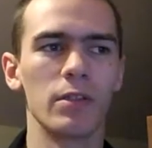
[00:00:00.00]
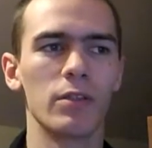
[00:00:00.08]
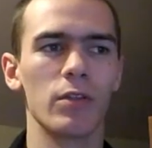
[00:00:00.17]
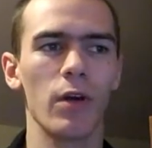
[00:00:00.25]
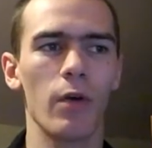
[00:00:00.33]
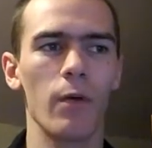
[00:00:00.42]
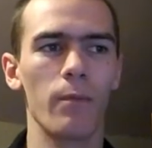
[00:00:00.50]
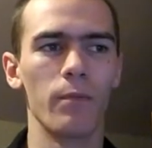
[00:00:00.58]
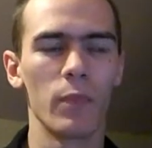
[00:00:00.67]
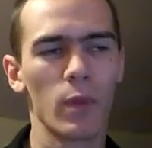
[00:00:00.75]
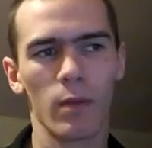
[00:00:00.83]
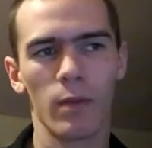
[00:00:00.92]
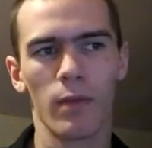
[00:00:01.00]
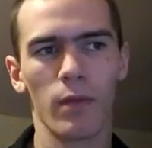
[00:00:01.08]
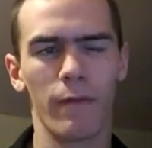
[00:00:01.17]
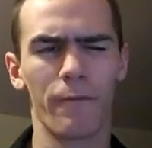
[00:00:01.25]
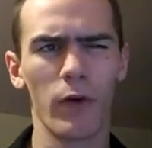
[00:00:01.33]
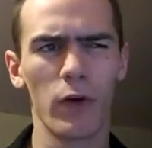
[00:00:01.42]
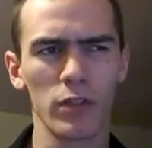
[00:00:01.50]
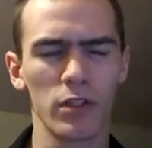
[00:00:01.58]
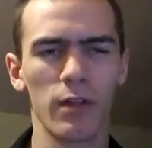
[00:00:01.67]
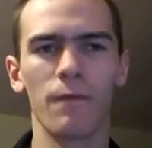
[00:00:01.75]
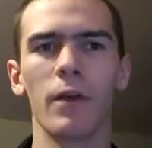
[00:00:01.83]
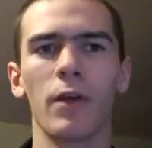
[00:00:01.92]
So, the
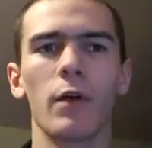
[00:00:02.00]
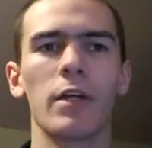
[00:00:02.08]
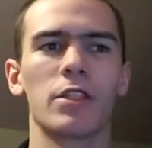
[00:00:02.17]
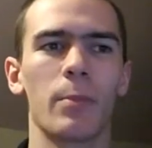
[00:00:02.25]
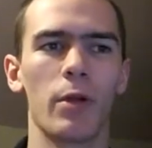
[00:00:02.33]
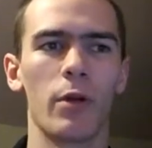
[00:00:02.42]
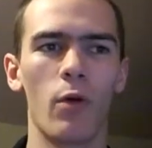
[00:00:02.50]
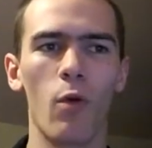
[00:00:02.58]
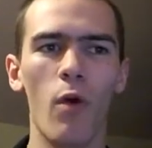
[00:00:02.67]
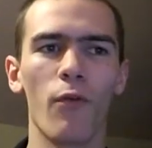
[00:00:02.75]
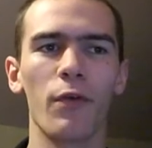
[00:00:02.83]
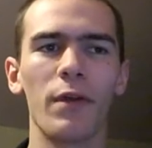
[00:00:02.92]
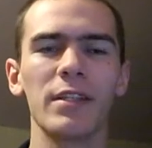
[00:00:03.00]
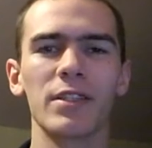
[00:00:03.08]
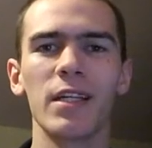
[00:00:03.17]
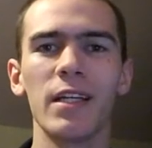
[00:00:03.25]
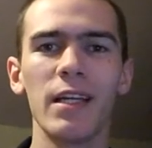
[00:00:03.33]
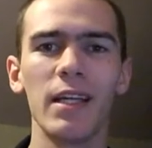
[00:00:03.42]
first configuration I'm going to go over is